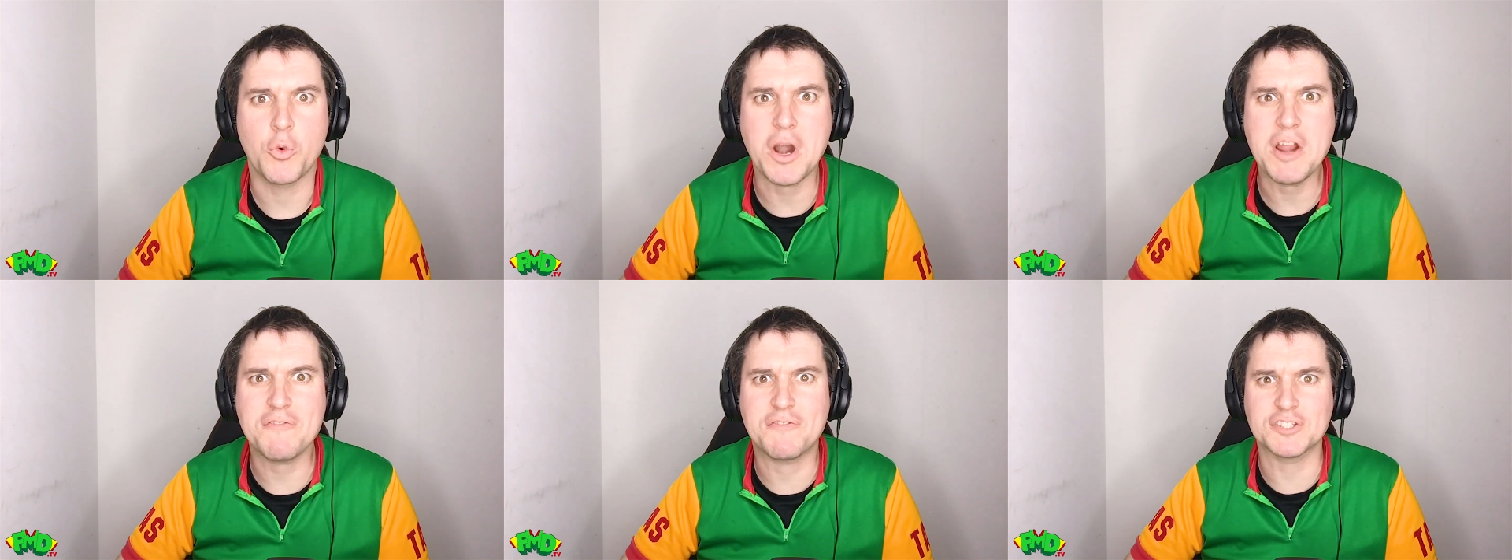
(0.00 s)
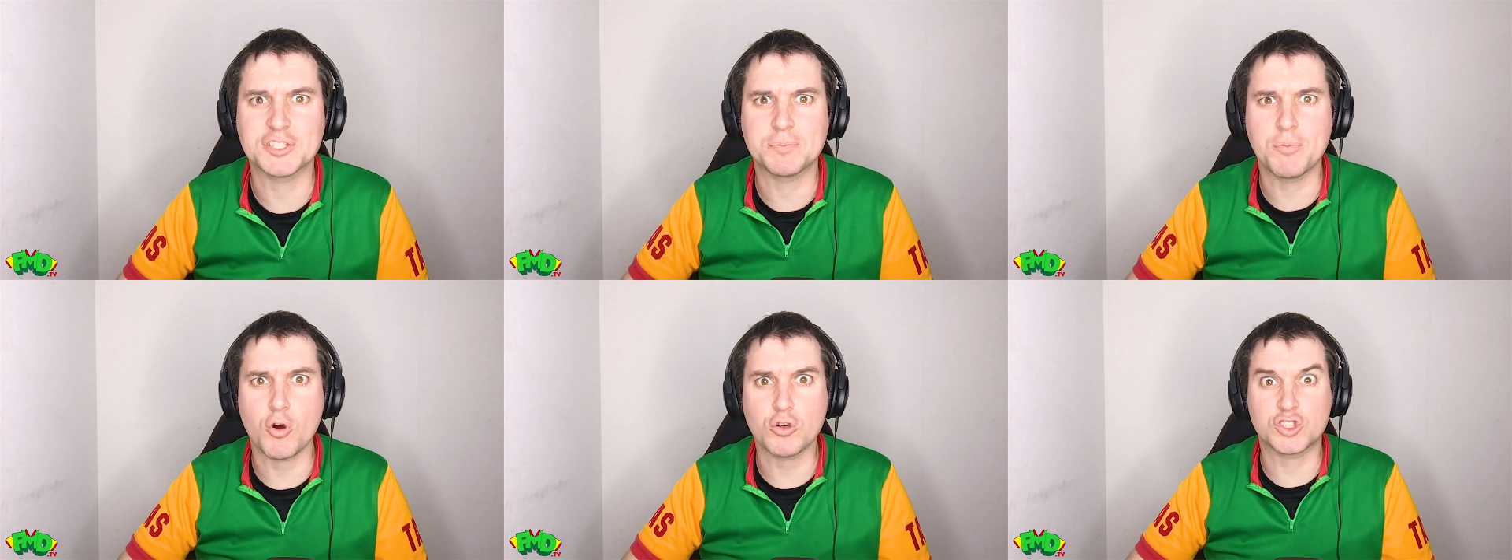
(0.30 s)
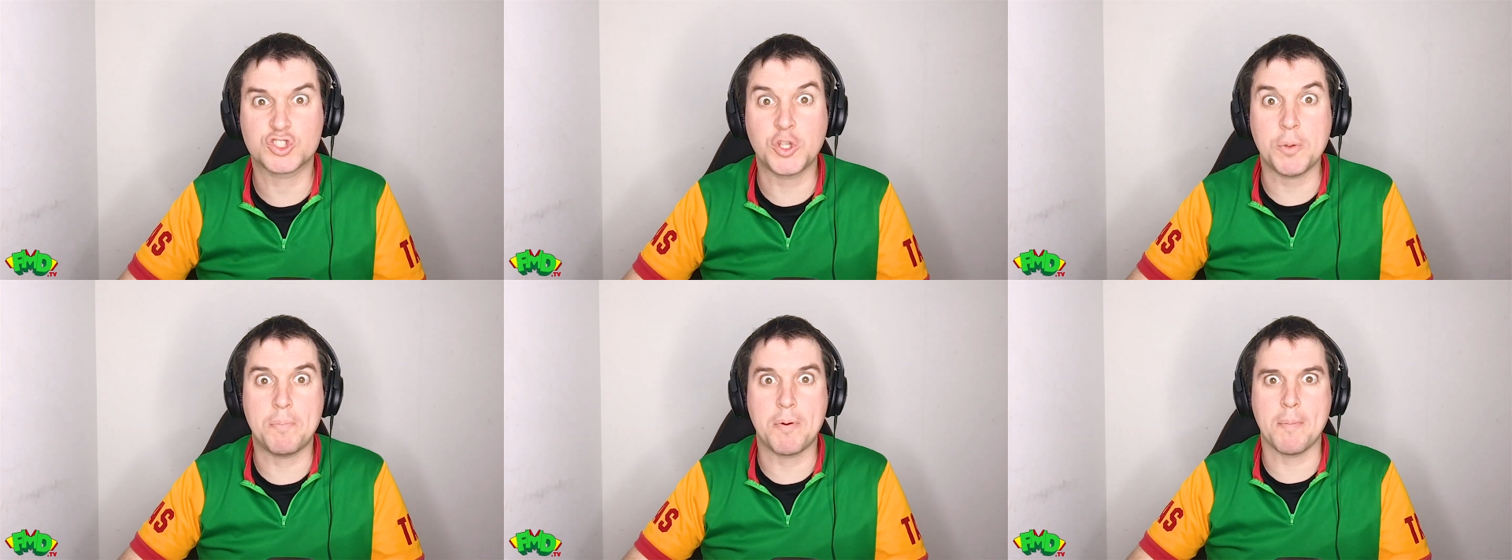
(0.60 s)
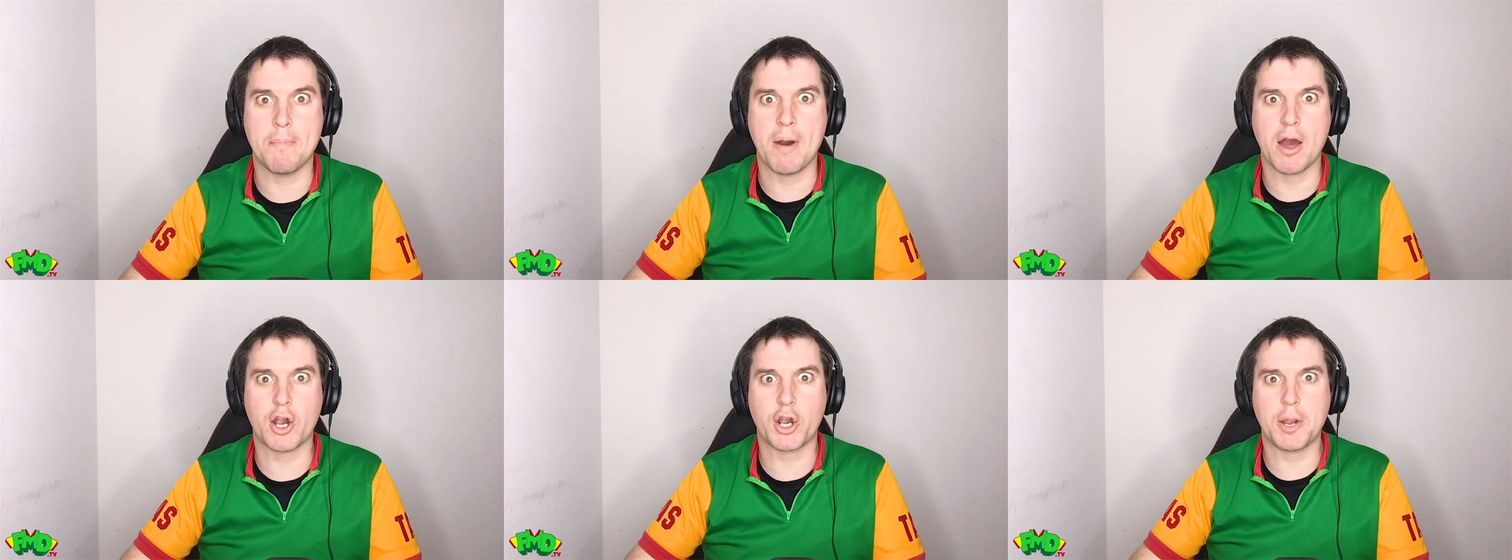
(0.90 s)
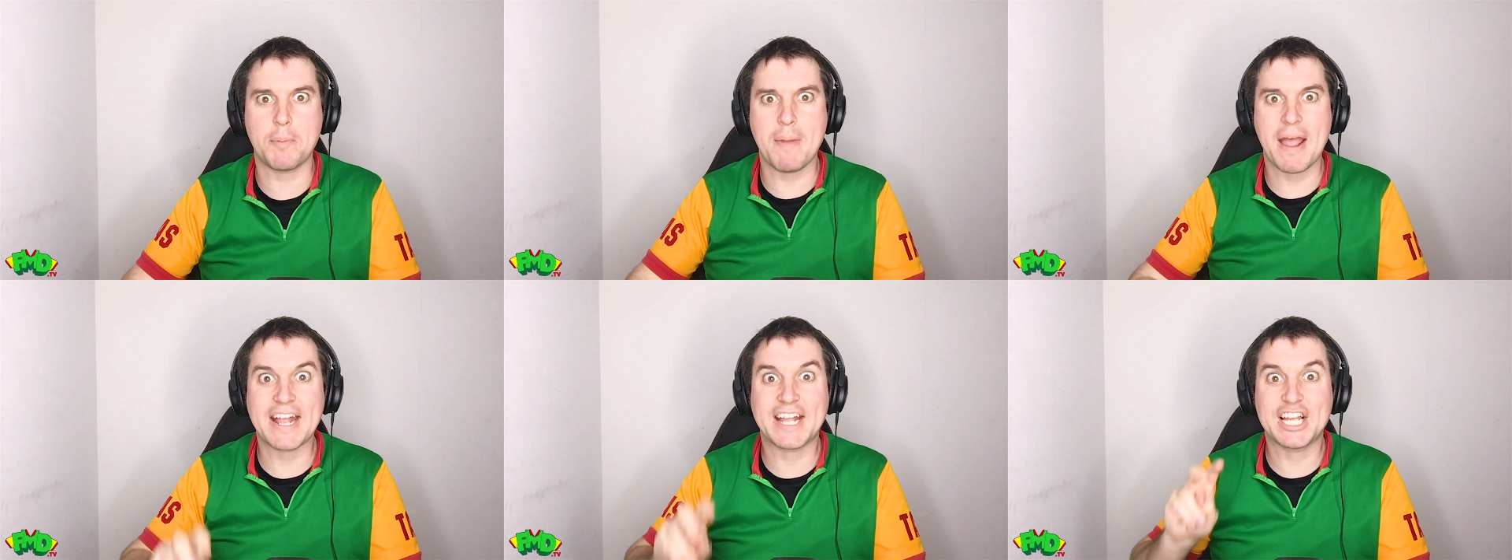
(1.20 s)
ready for some more Super
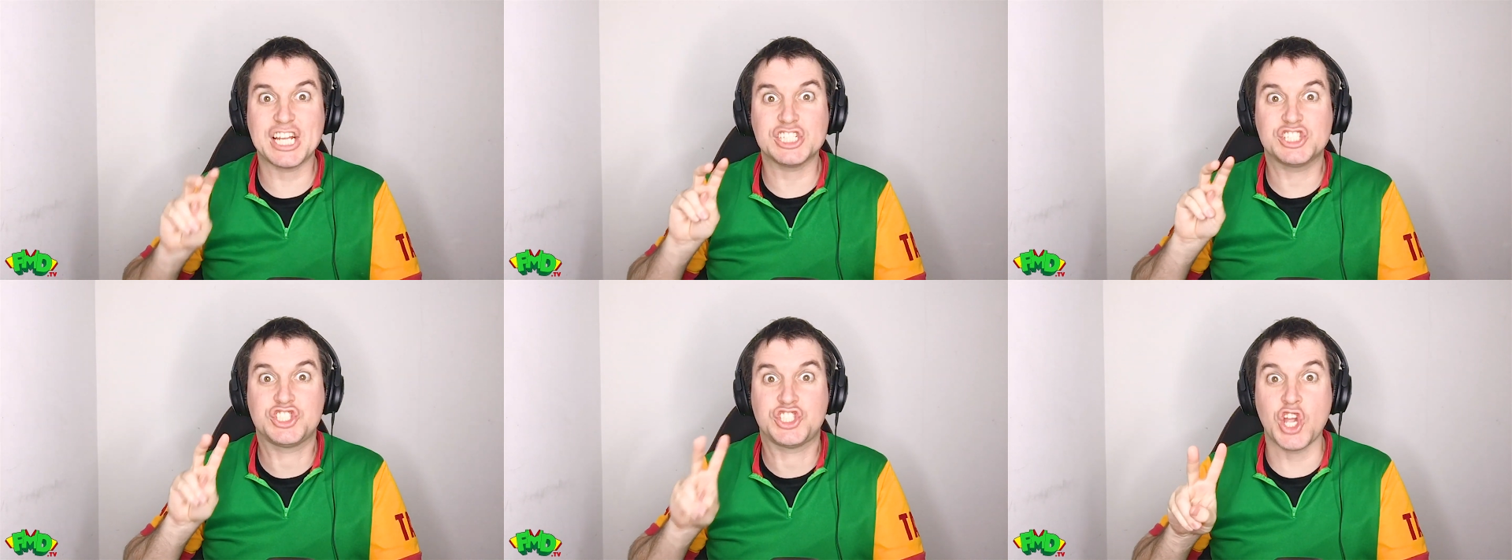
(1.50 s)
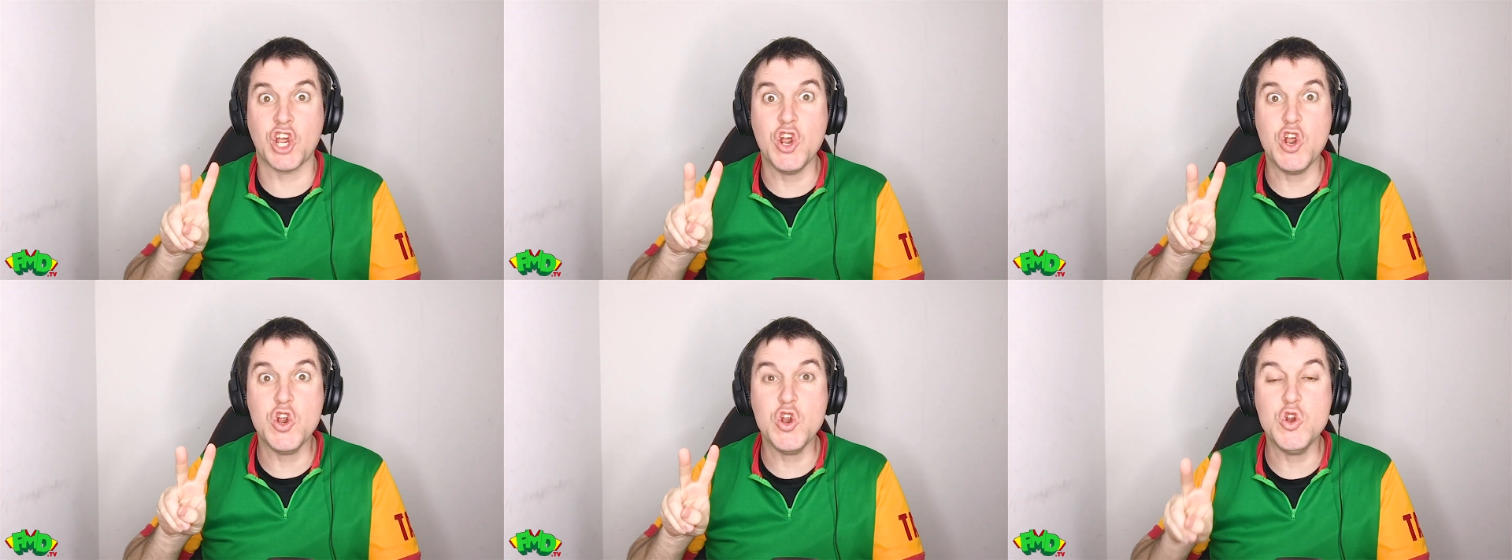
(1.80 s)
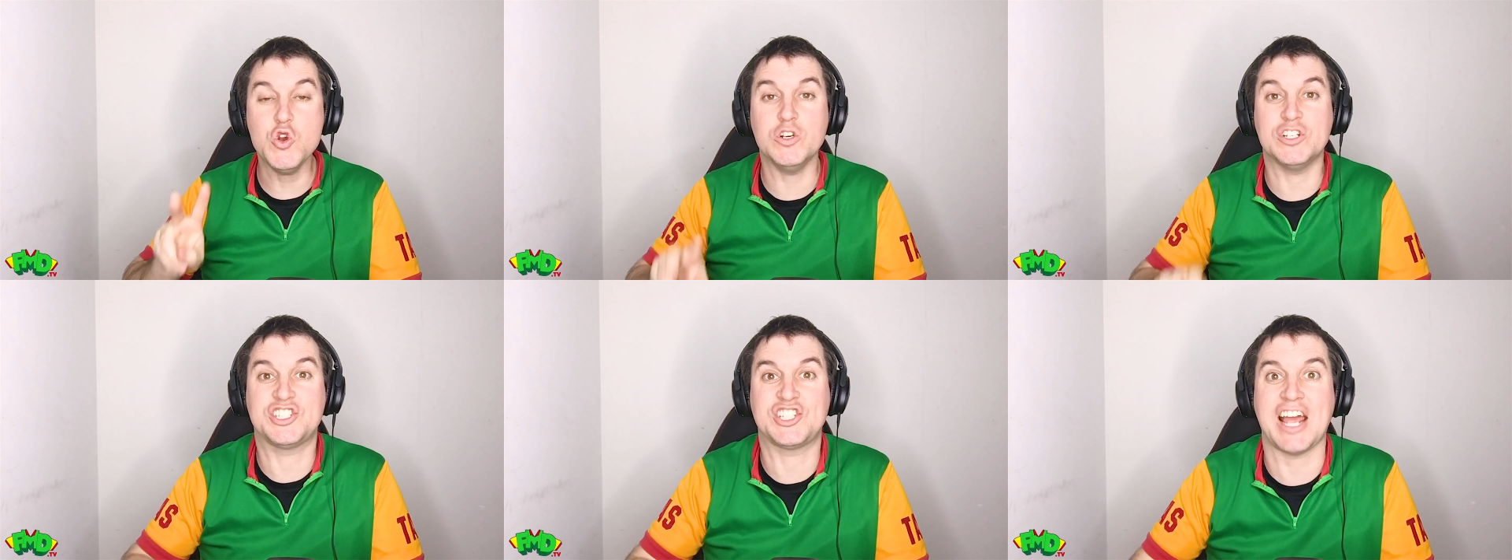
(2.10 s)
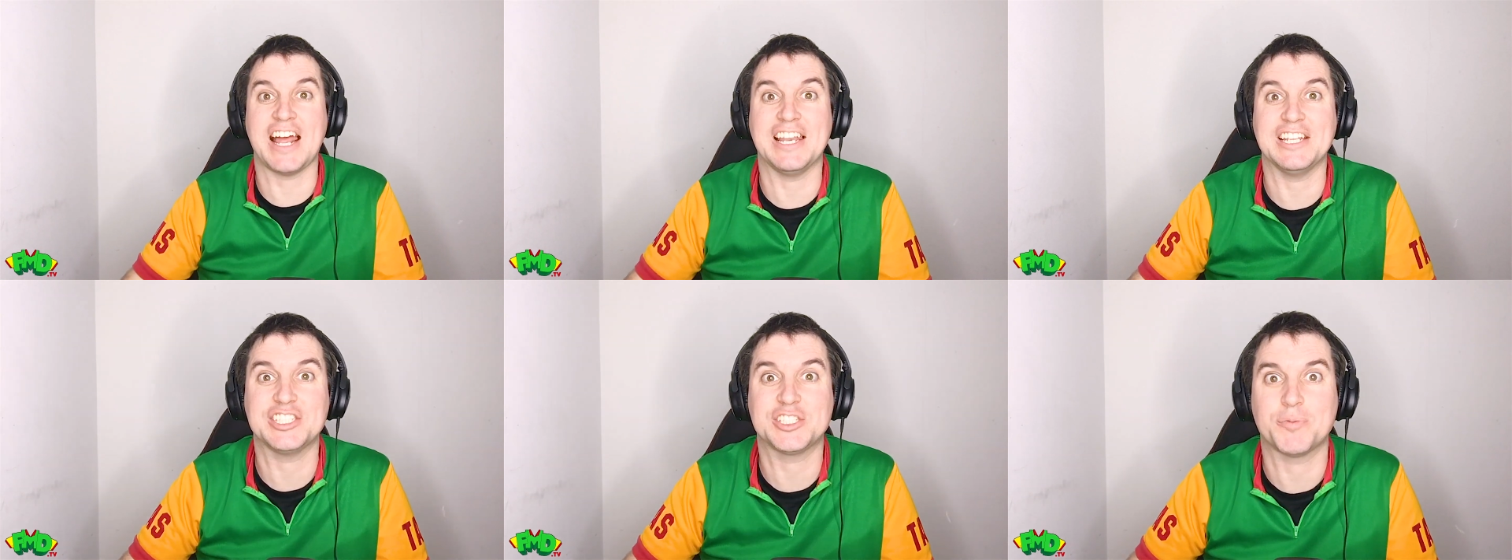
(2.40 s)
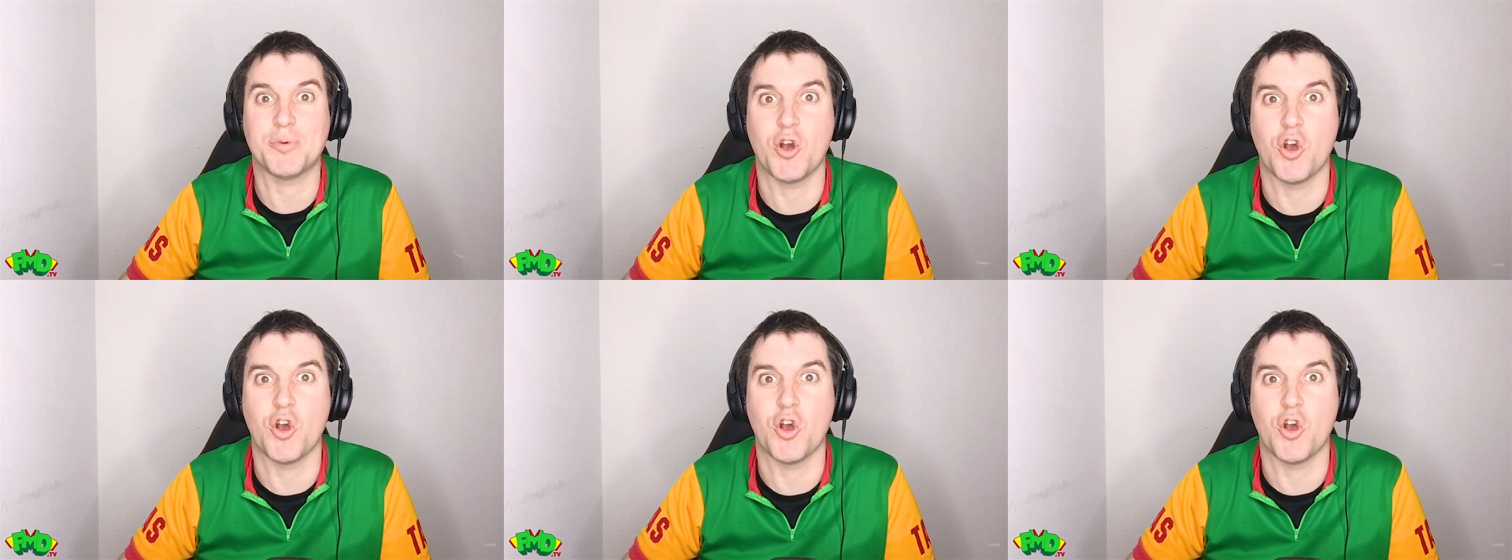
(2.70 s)
Mario Maker 2 Challenge